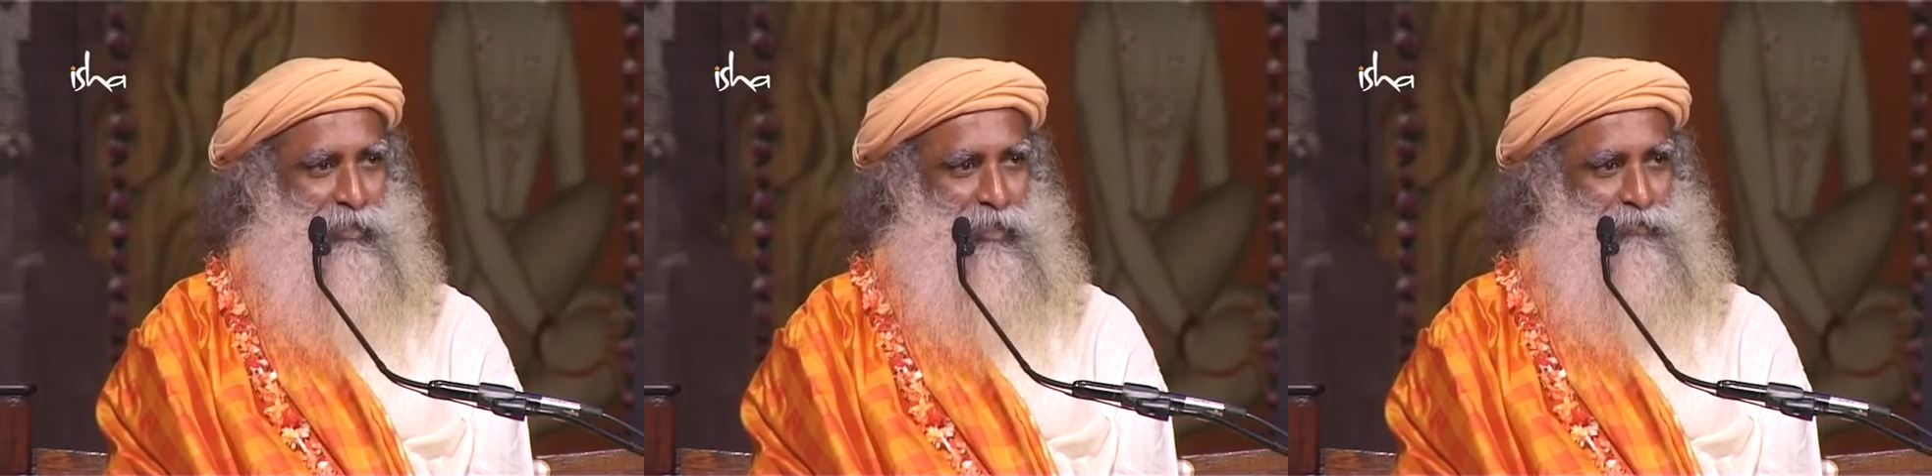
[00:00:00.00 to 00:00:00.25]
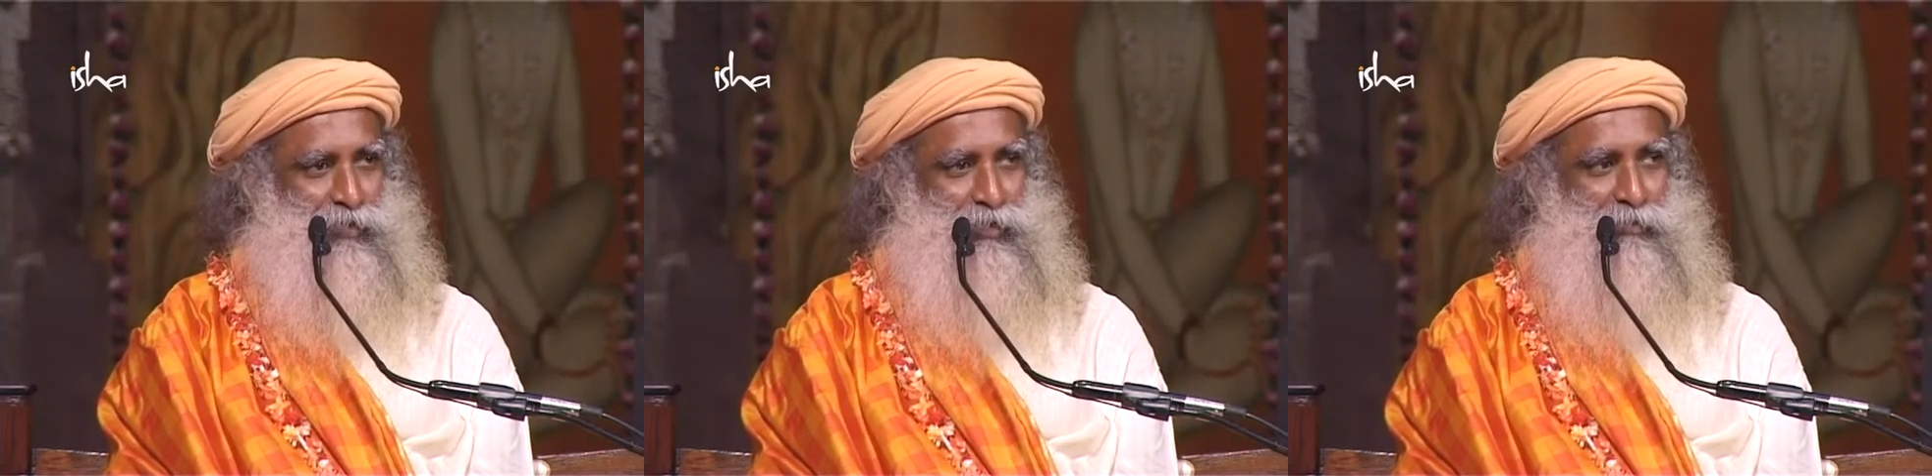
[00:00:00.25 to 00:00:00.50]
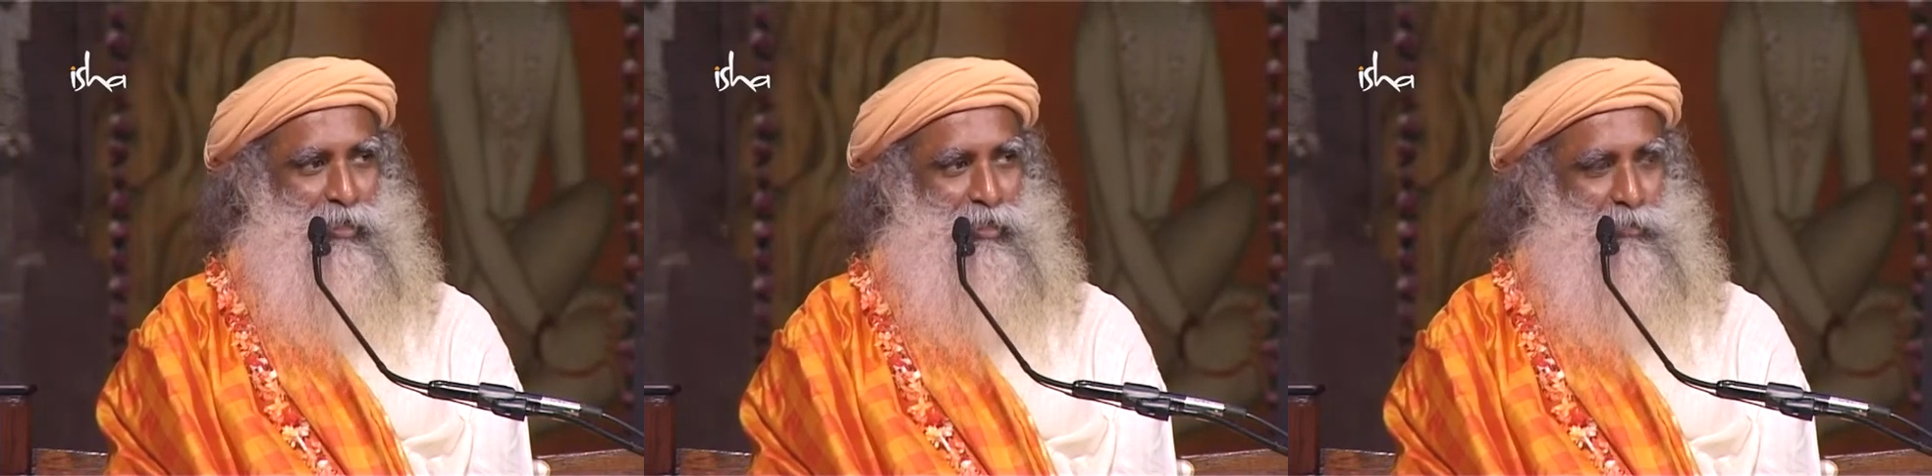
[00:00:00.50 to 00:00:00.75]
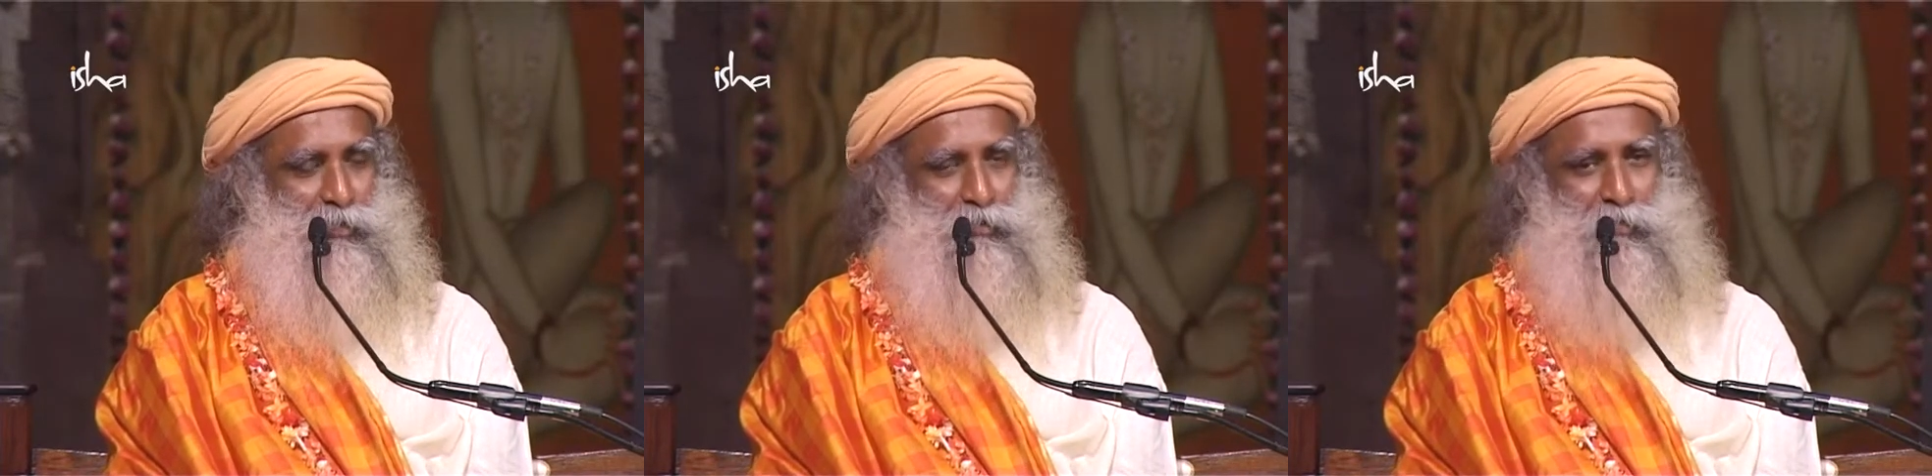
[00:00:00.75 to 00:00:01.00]
after he made
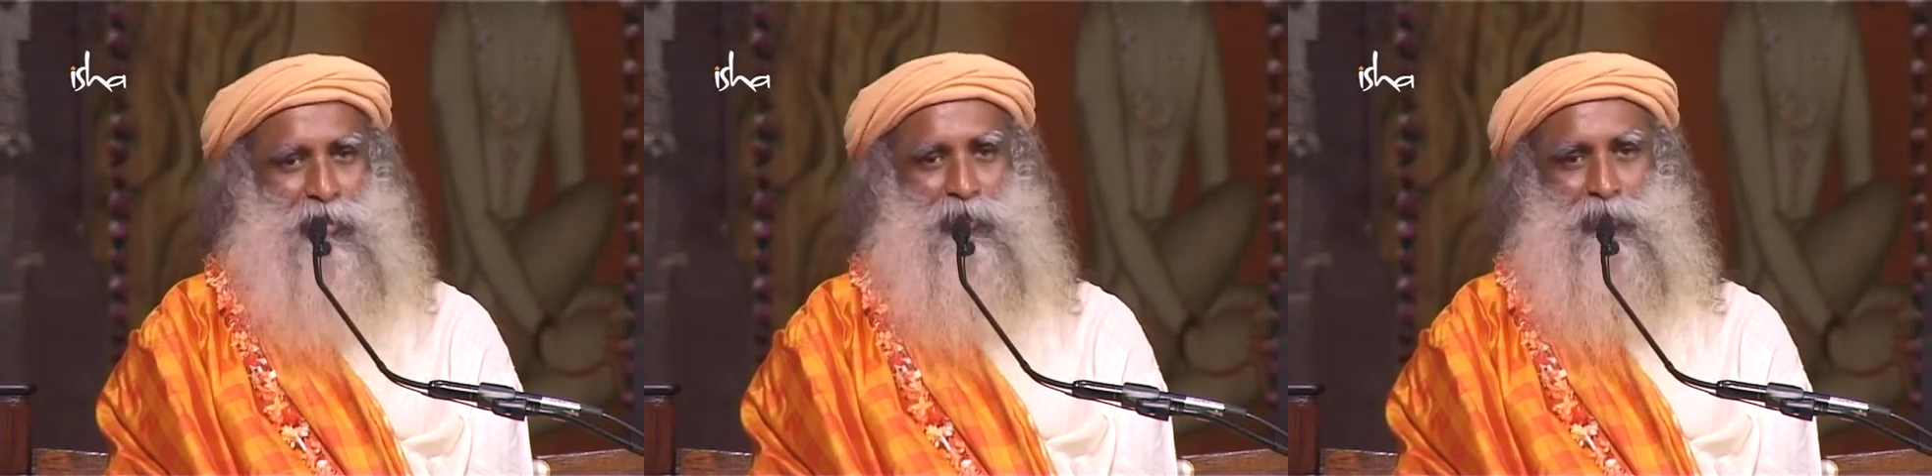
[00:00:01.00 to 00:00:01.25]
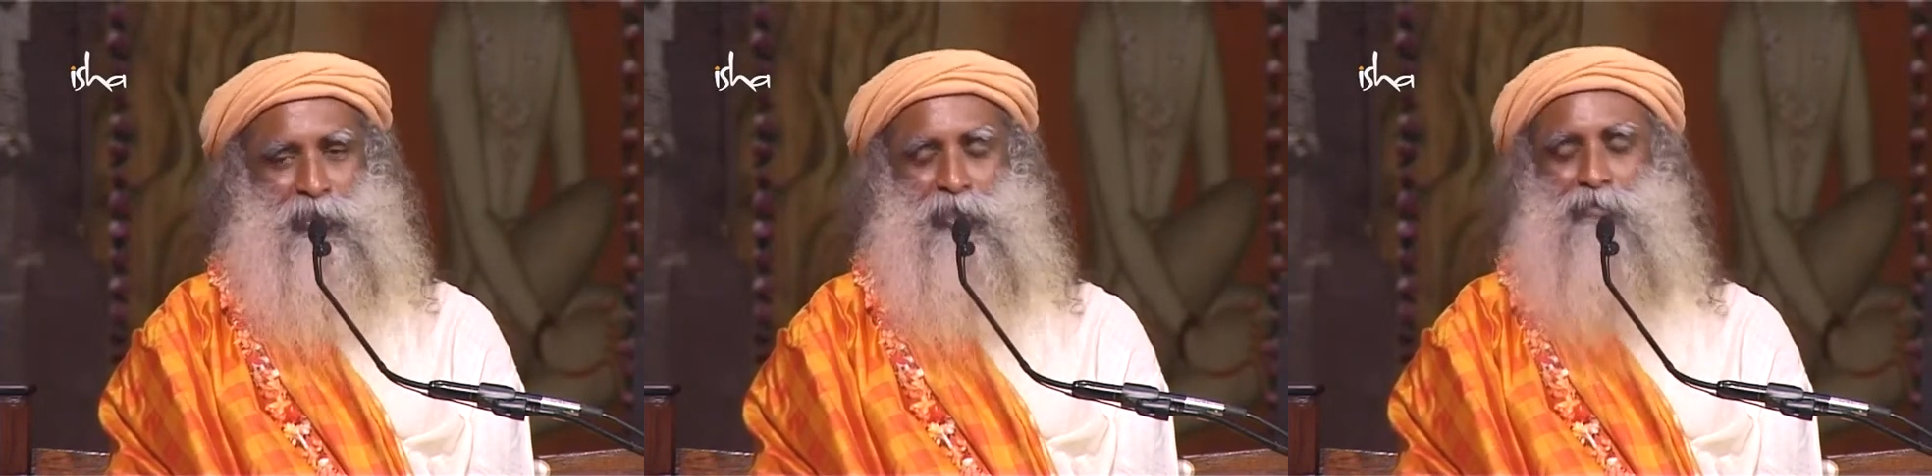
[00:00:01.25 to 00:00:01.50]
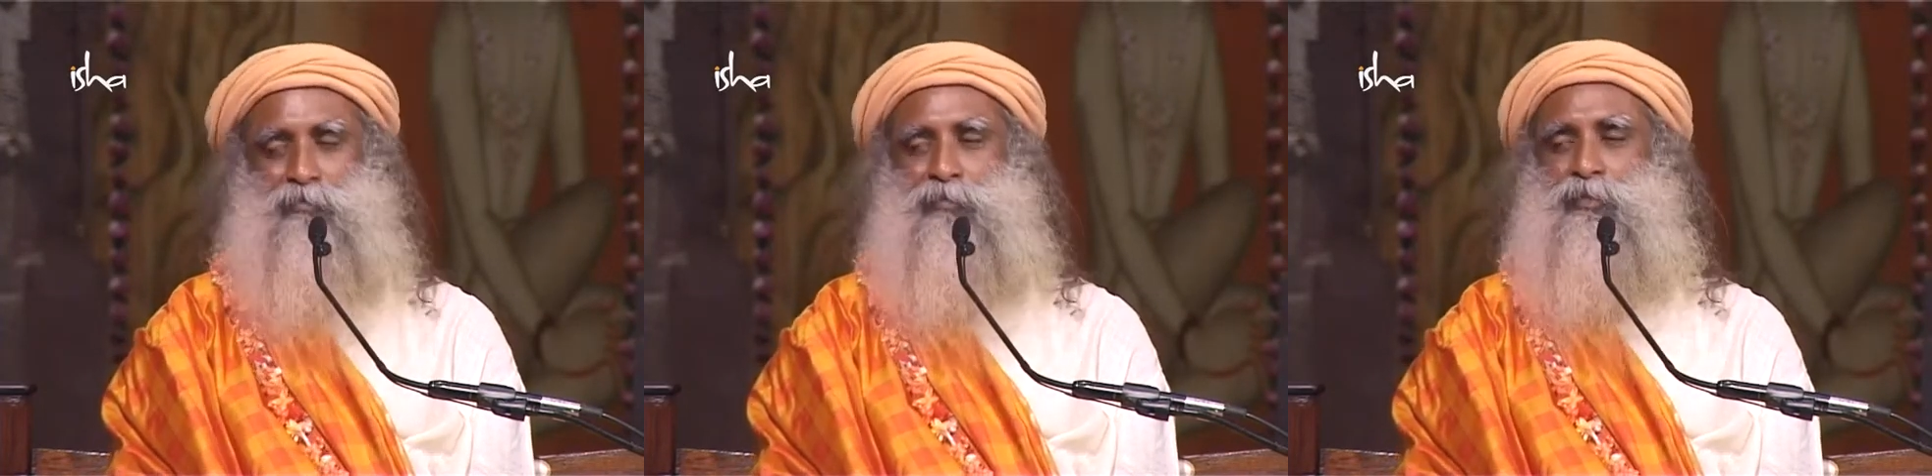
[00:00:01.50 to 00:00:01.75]
up his mind to leave.